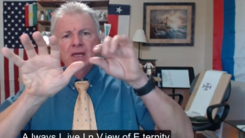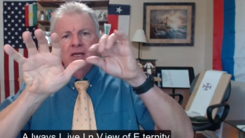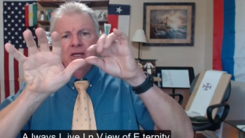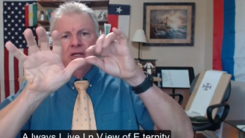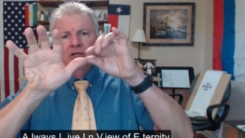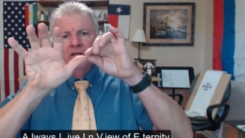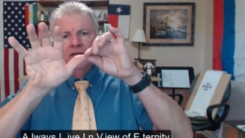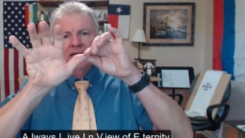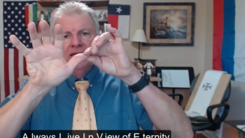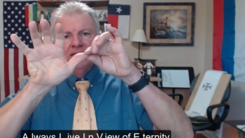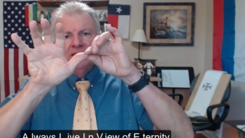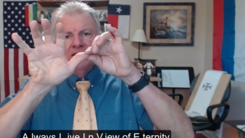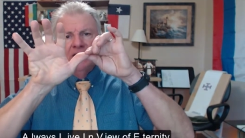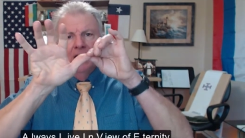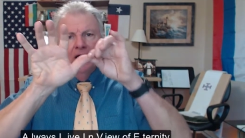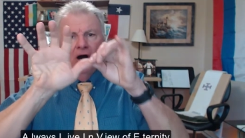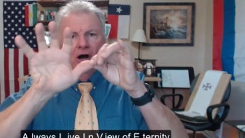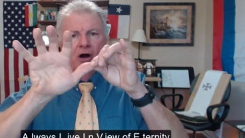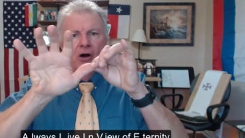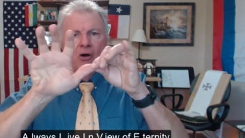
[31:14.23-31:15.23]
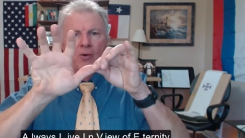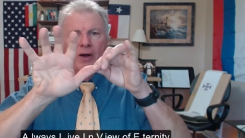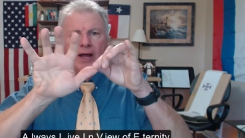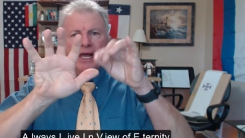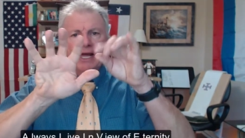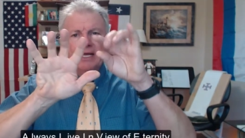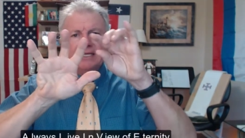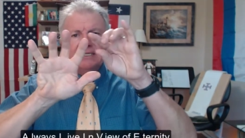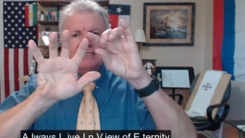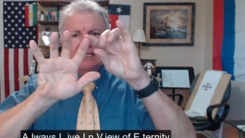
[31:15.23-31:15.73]
you need to
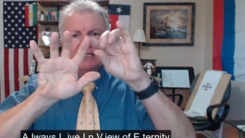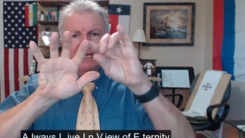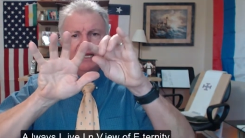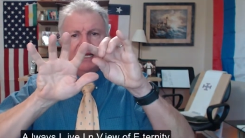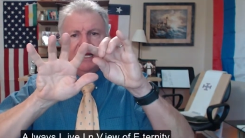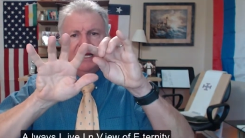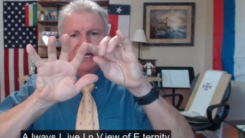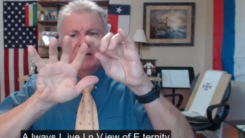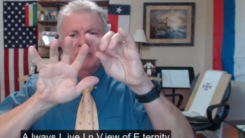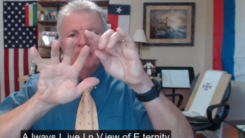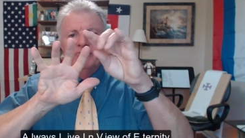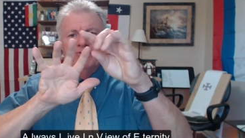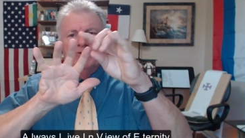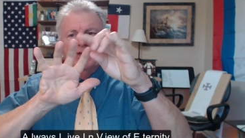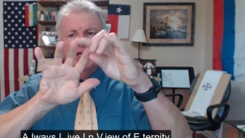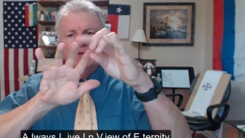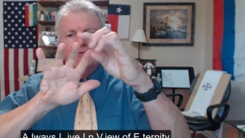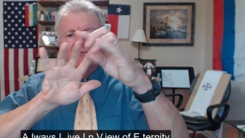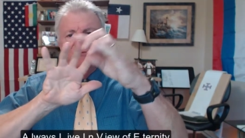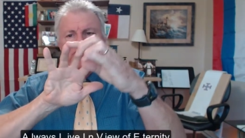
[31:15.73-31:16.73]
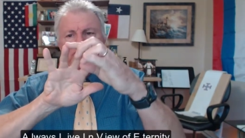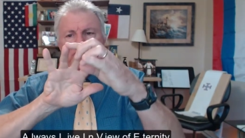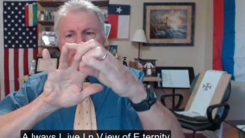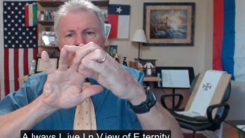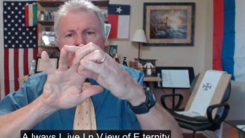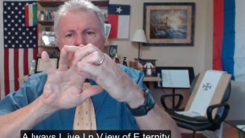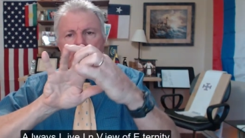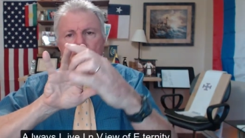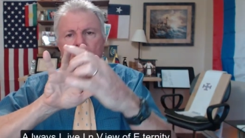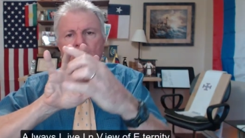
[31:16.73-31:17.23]
always live in
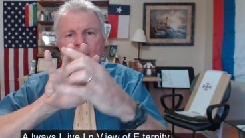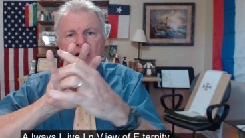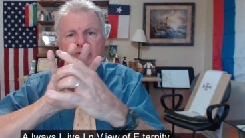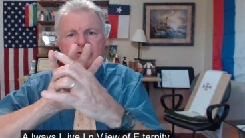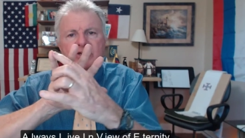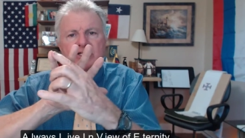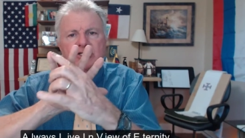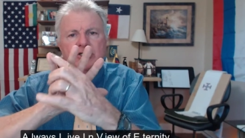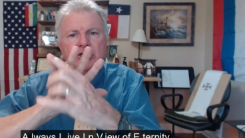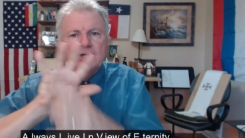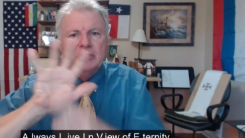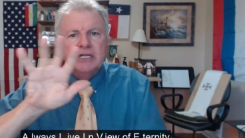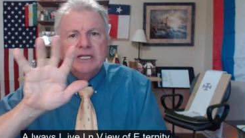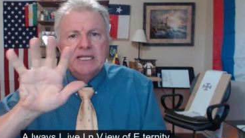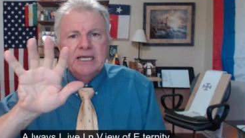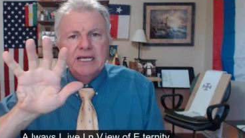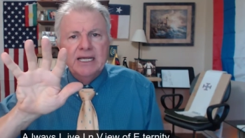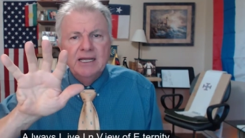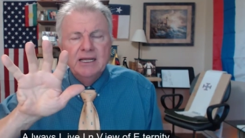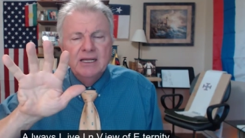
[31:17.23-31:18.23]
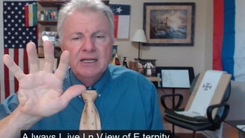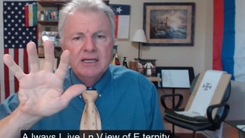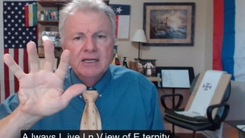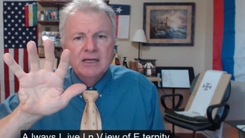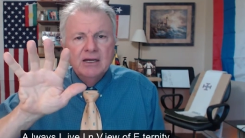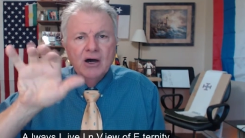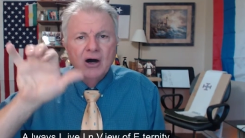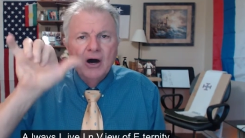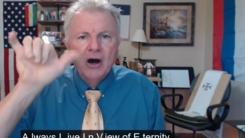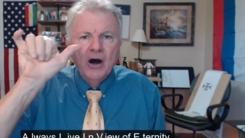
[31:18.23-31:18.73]
view of eternity
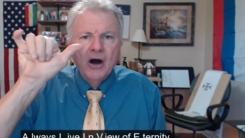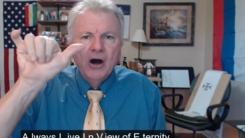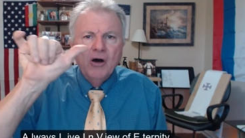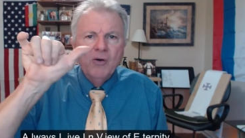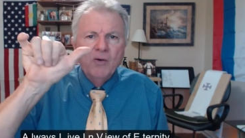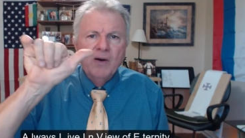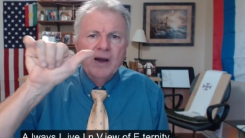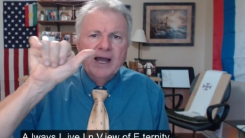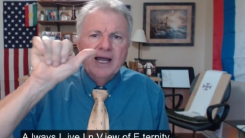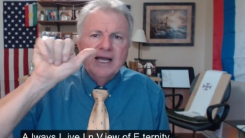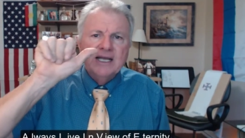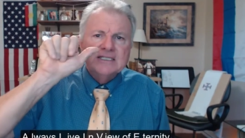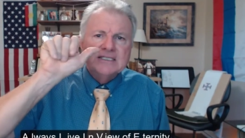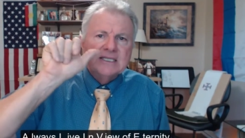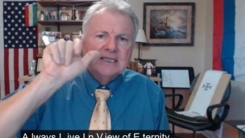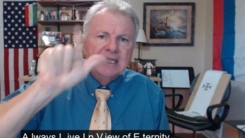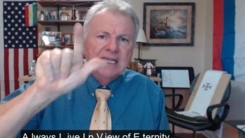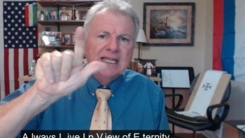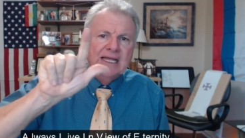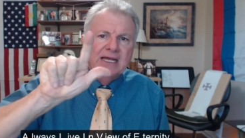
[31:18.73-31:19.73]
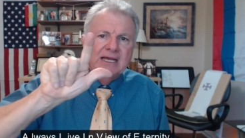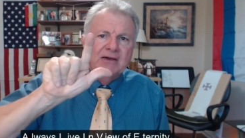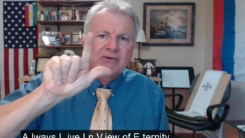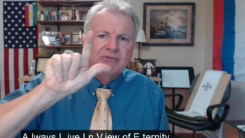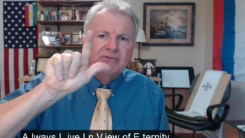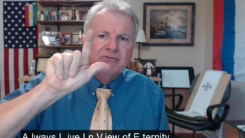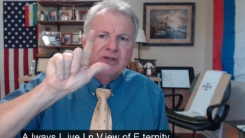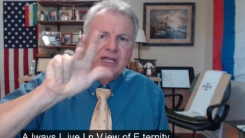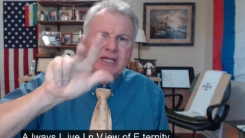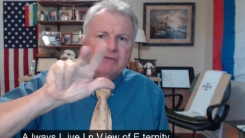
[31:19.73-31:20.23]
always live
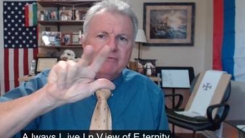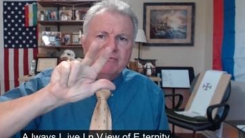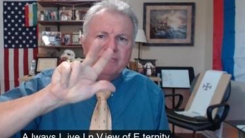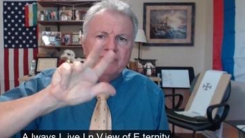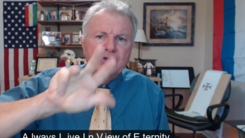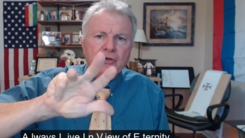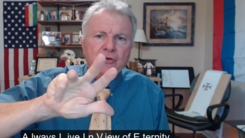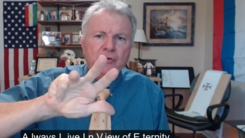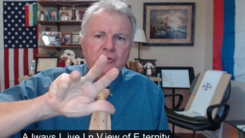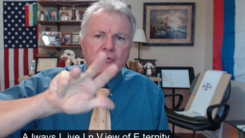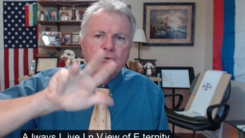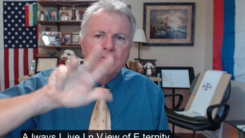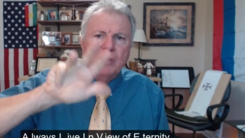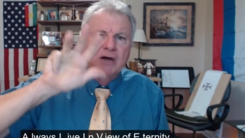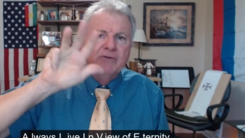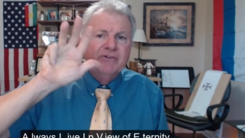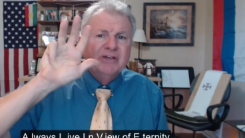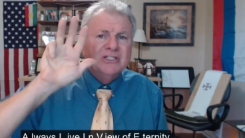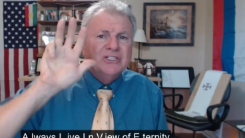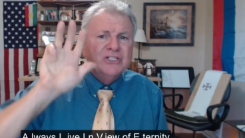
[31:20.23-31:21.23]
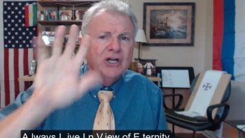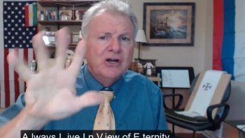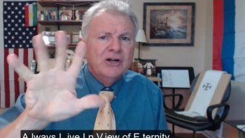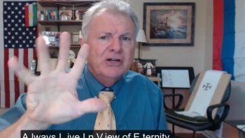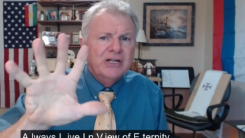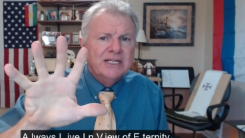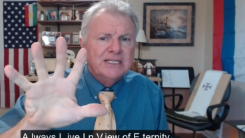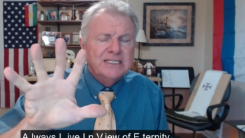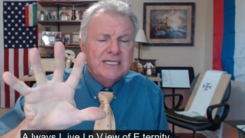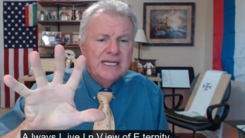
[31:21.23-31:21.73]
in view of
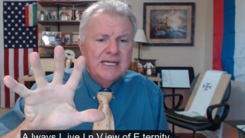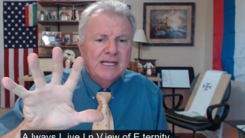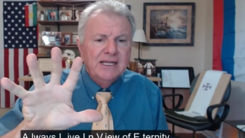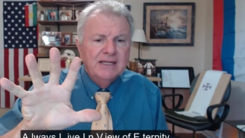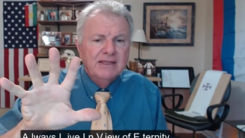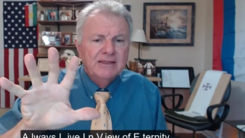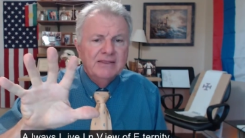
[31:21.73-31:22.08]
eternity.